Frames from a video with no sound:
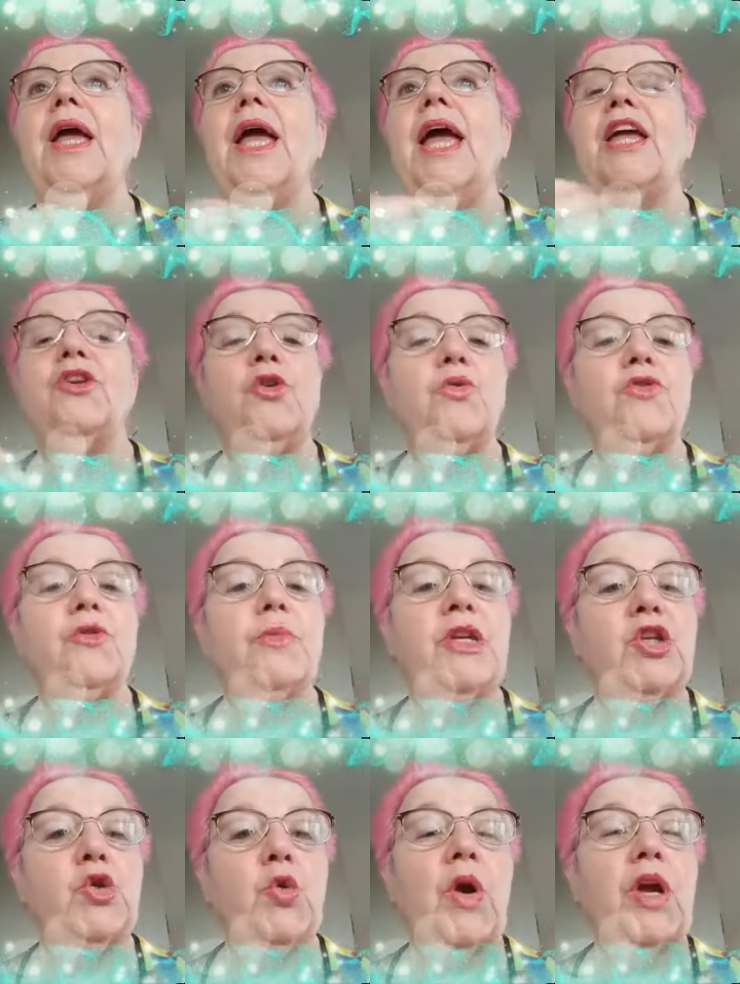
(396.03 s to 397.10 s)
and do some
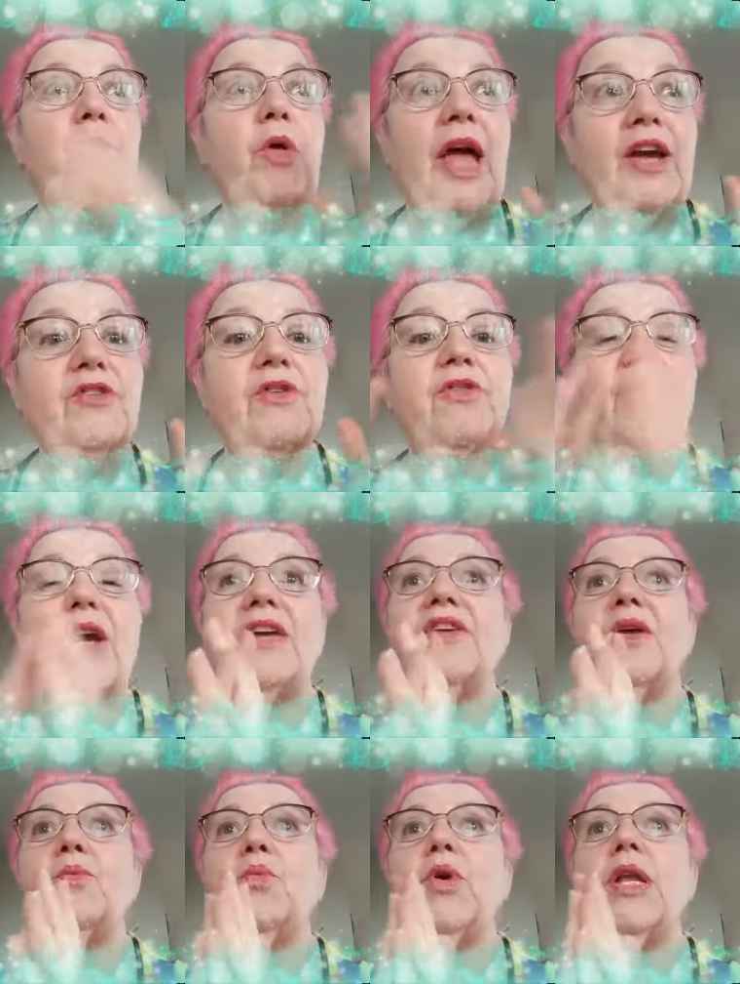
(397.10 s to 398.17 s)
enjoyable exercising
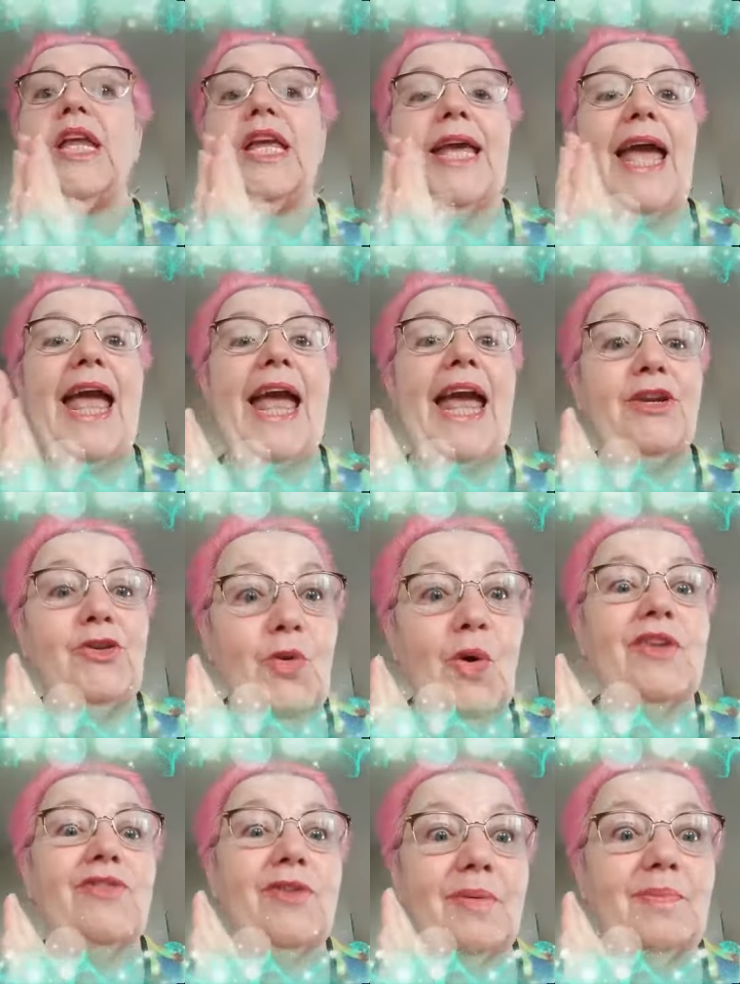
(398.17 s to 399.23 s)
and really enjoy
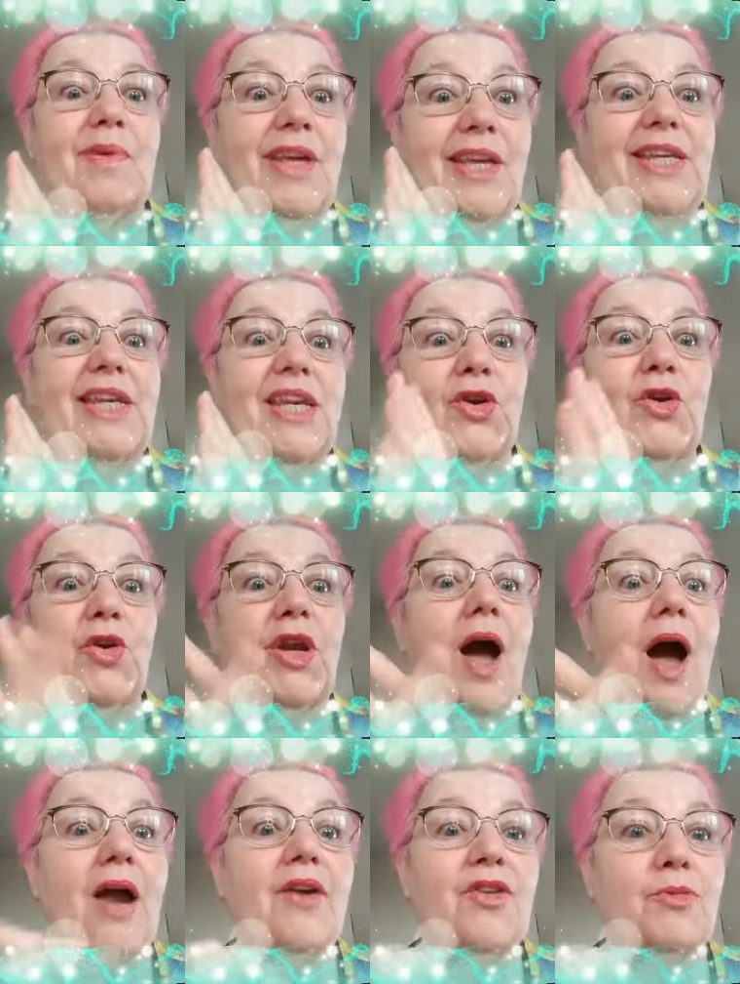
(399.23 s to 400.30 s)
some good,
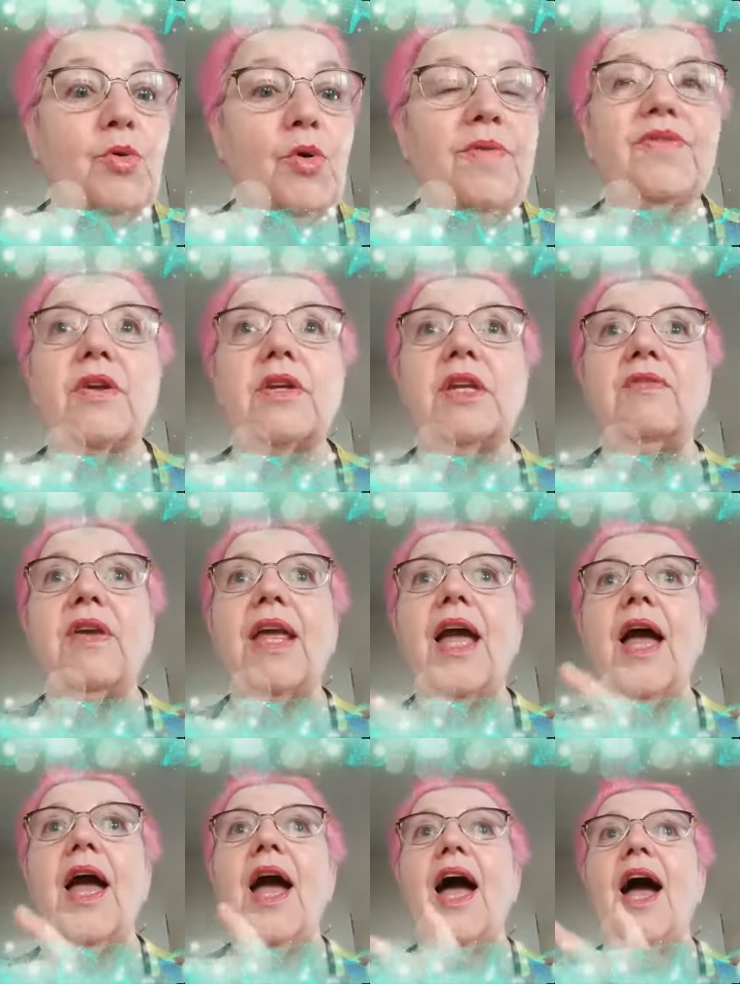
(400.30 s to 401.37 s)
honest movies on TV,
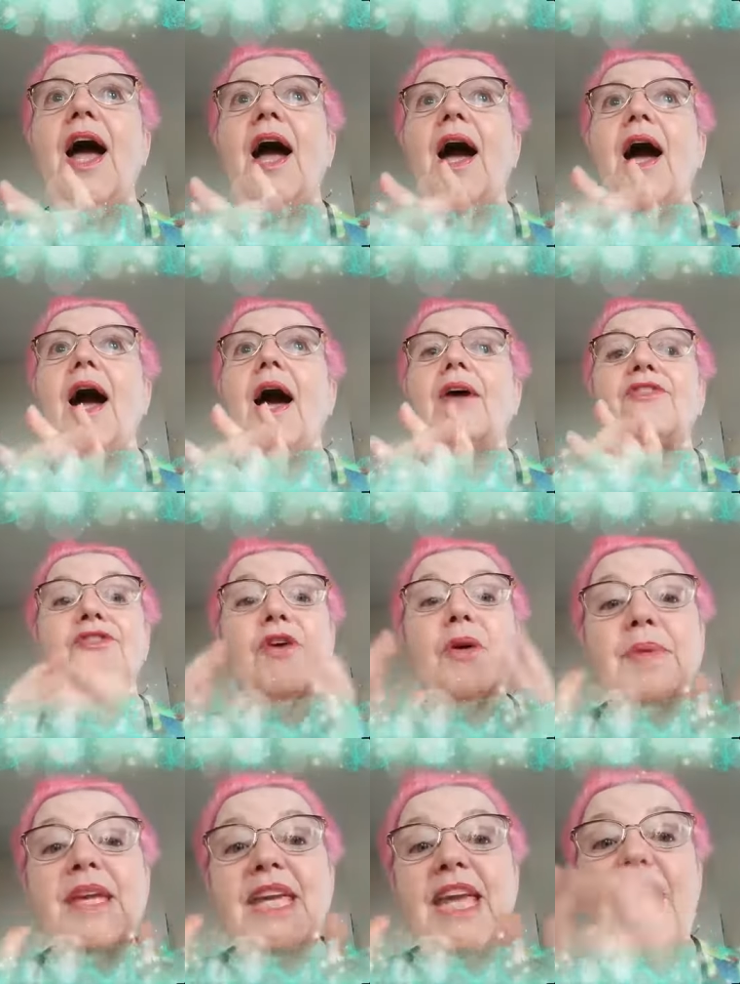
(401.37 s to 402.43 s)

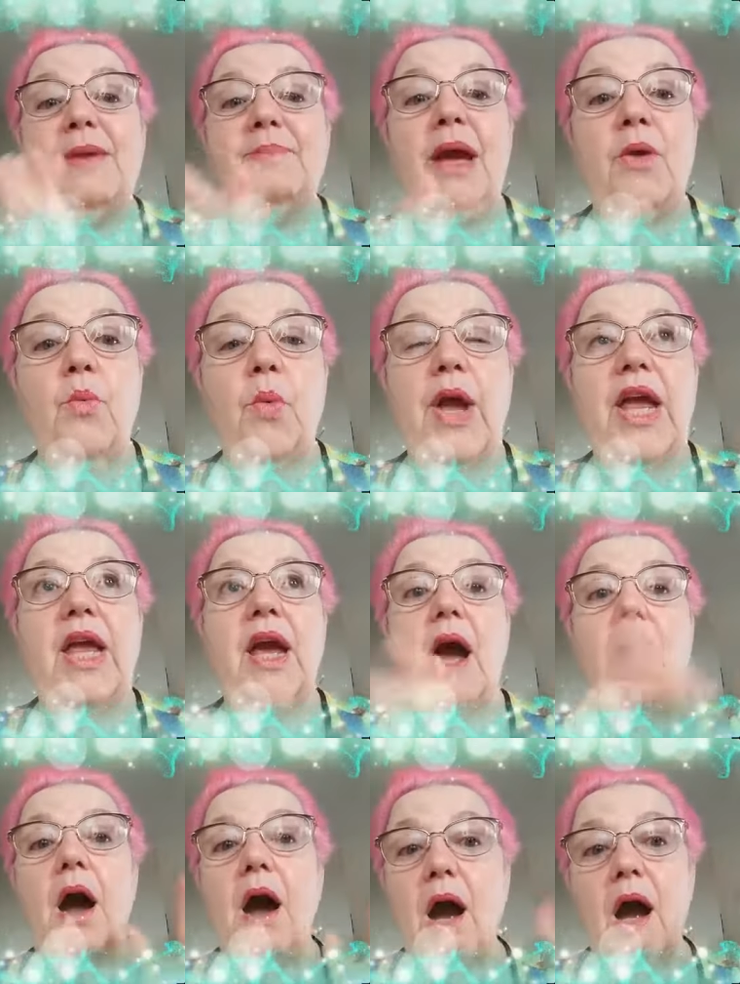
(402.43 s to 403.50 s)
something came my way.
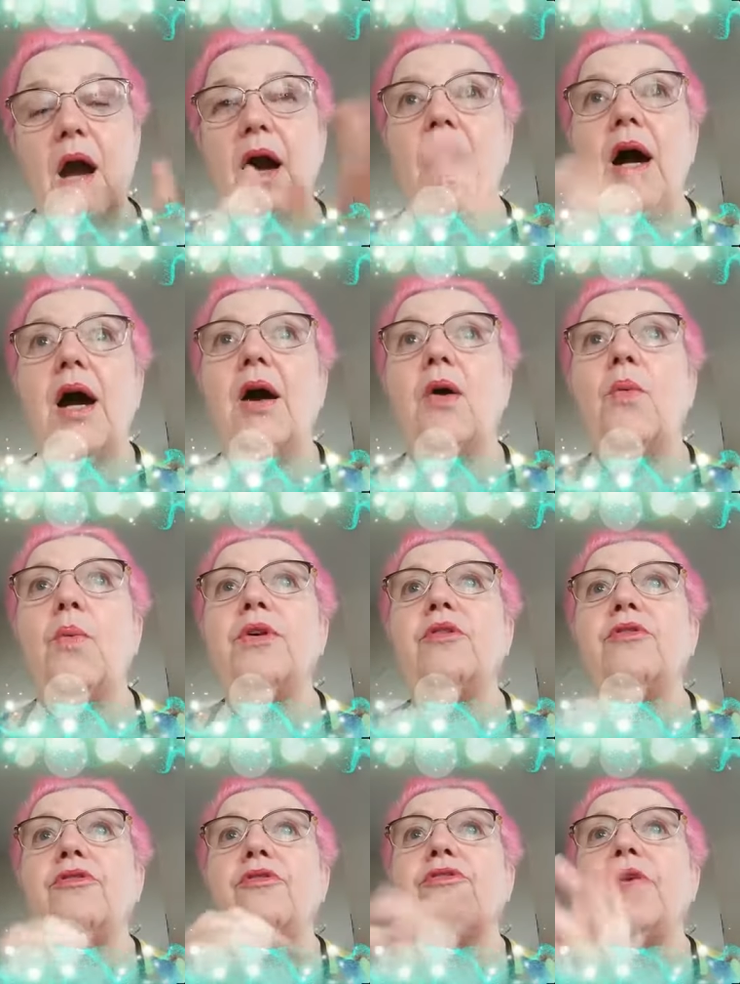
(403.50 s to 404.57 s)
A
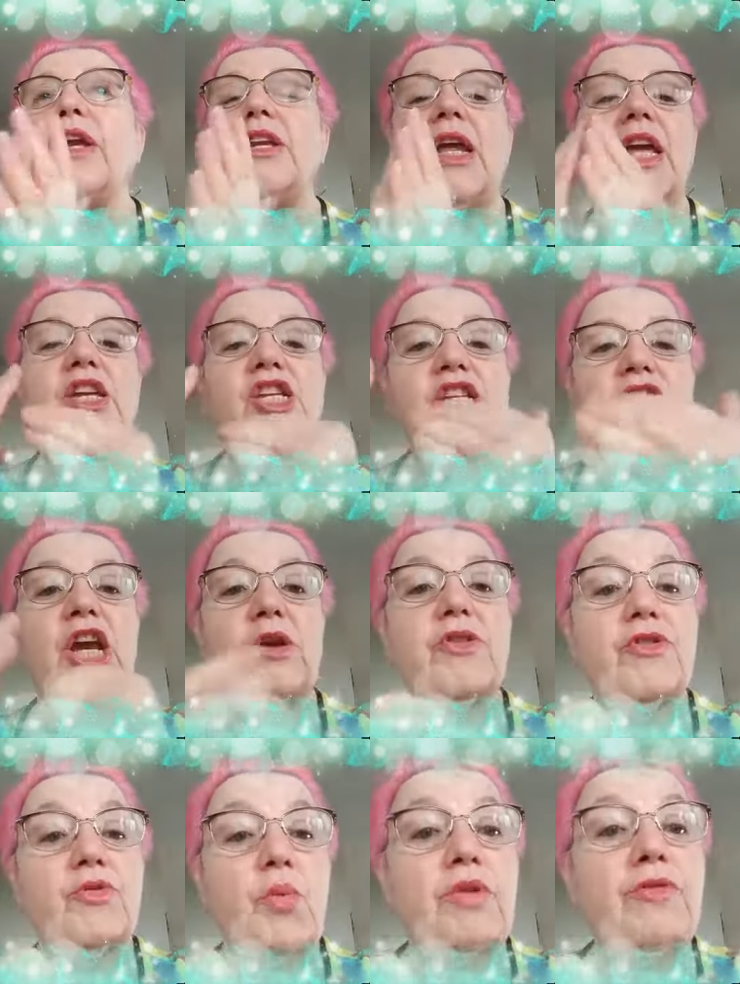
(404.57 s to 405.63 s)
wonderful friend shared
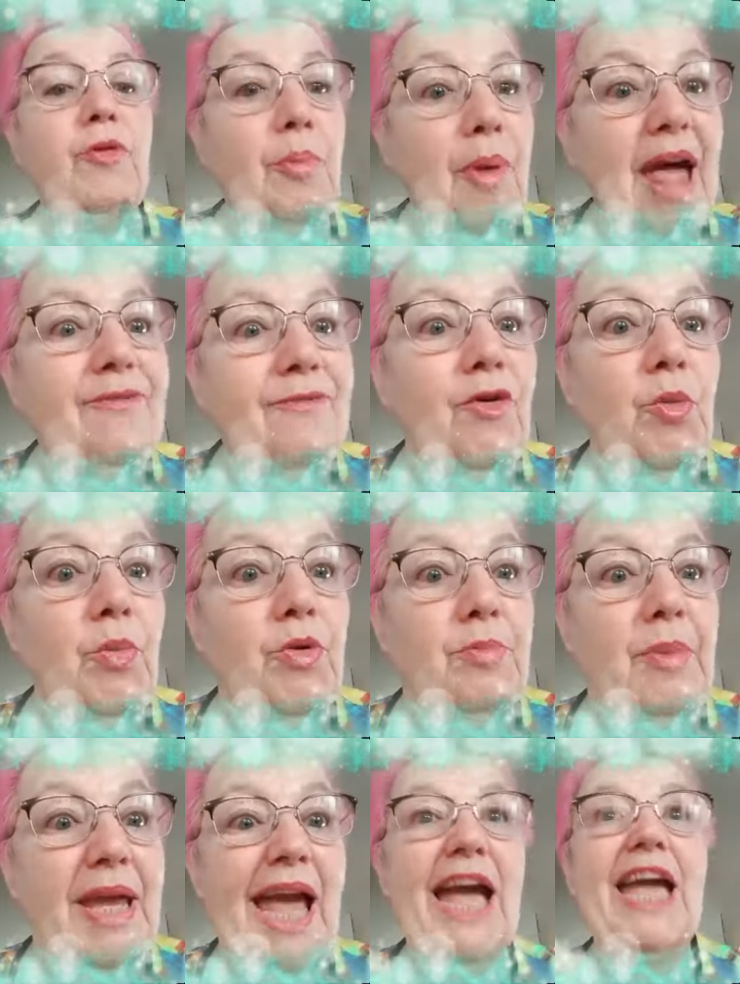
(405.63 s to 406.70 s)
this wonderful platform with
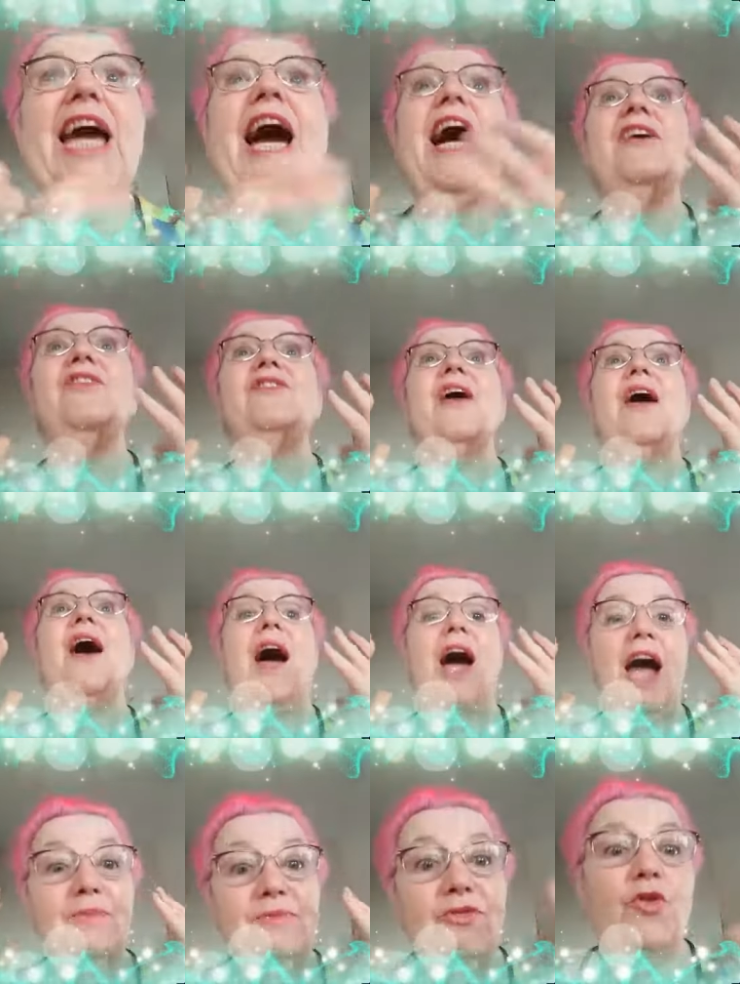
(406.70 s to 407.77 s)
me. Guys,
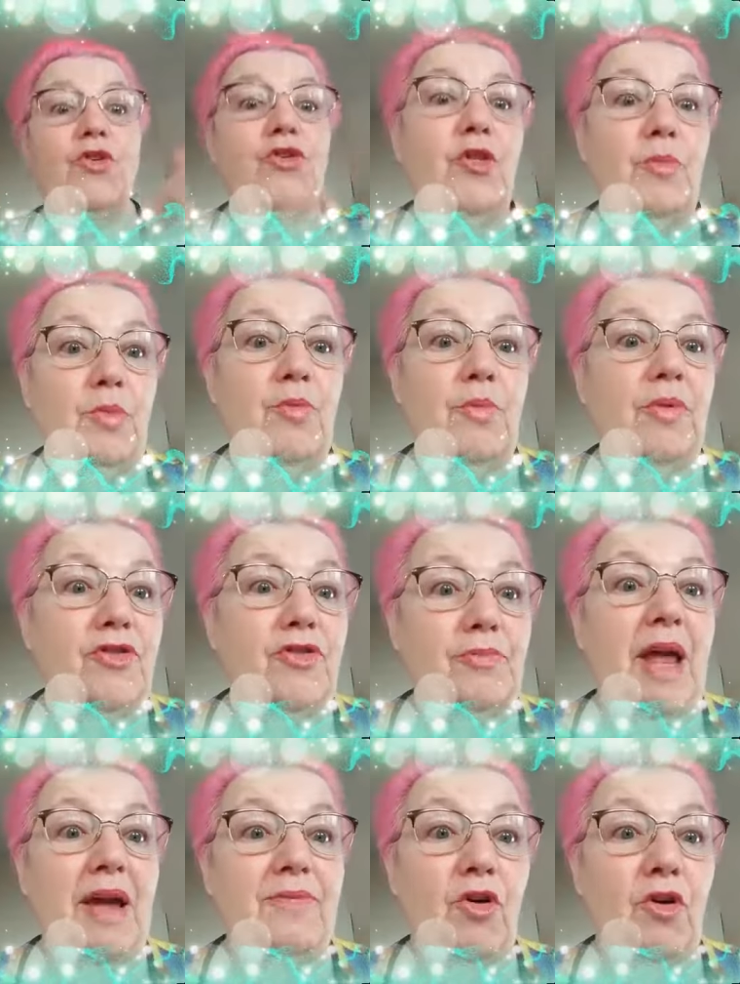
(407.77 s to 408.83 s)
I'm forward to the move about this
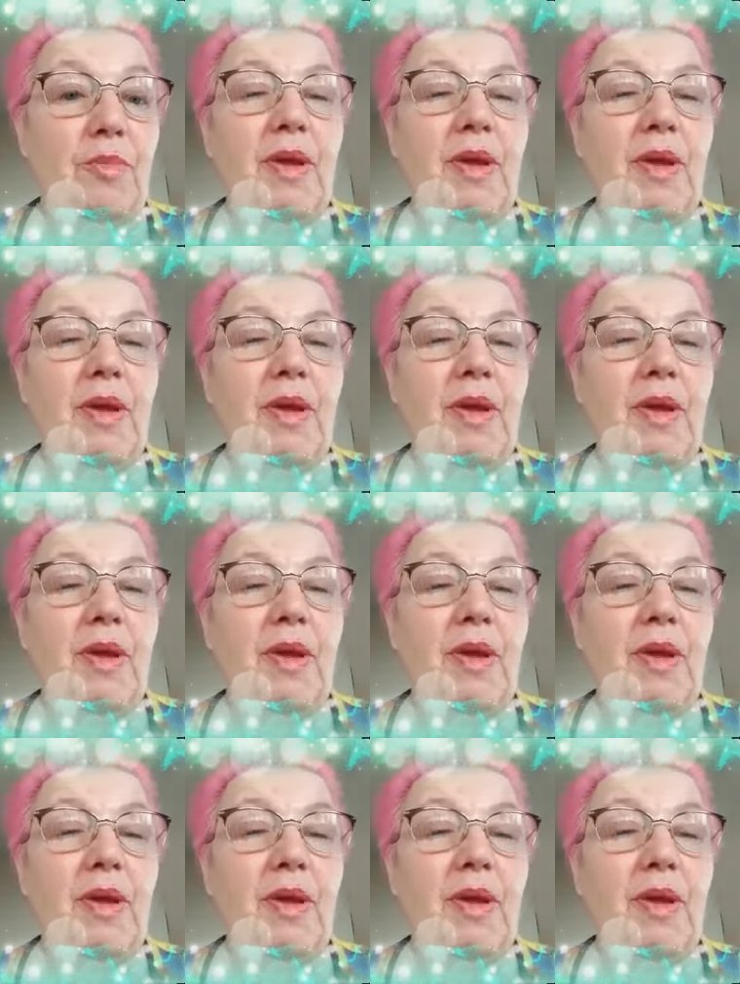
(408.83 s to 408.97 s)
platform